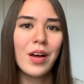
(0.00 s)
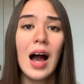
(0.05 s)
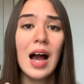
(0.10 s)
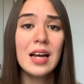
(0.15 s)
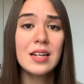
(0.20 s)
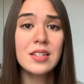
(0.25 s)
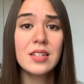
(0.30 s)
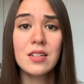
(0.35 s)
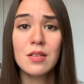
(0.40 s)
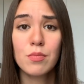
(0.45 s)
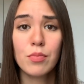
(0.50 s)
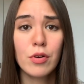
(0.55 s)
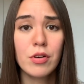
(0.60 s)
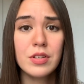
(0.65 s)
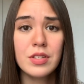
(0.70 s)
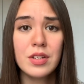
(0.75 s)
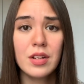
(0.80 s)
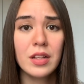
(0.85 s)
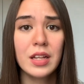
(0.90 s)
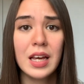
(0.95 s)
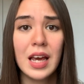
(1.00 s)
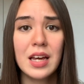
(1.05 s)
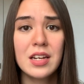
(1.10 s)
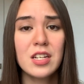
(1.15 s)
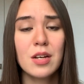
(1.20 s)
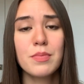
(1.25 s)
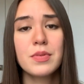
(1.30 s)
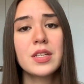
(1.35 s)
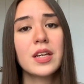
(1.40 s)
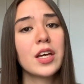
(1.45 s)
I didn't personally end
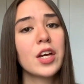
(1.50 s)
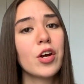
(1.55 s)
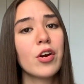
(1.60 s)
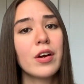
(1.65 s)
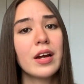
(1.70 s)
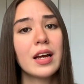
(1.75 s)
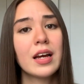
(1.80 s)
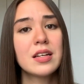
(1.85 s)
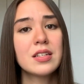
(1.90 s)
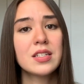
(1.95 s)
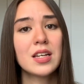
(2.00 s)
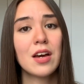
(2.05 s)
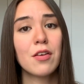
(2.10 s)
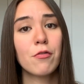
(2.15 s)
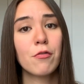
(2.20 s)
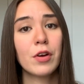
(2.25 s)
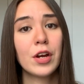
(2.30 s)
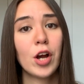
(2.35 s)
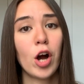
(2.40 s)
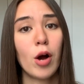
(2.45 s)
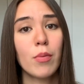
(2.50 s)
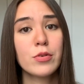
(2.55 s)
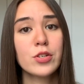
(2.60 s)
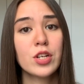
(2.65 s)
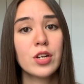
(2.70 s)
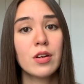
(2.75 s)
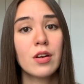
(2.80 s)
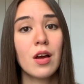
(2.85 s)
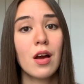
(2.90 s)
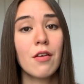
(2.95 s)
up securing a debt-free
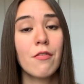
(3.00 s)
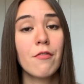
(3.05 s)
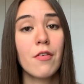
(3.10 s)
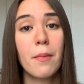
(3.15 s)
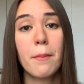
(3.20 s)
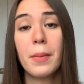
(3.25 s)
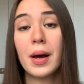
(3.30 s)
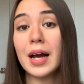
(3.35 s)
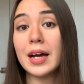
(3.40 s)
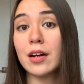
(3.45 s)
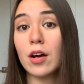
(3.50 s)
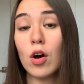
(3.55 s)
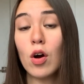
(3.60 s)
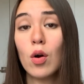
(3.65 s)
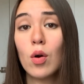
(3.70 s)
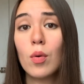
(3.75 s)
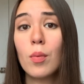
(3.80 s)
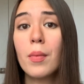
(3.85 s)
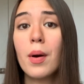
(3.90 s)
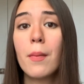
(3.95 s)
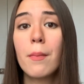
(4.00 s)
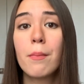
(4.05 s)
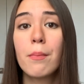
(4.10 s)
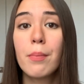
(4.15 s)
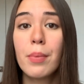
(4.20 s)
option from back home,